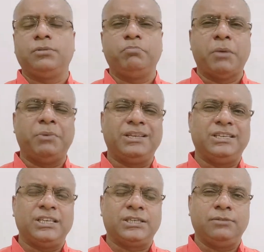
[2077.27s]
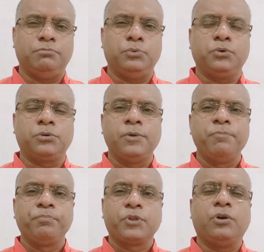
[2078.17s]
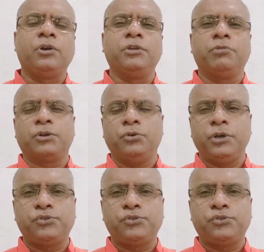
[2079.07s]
maybe a detective book, or you are going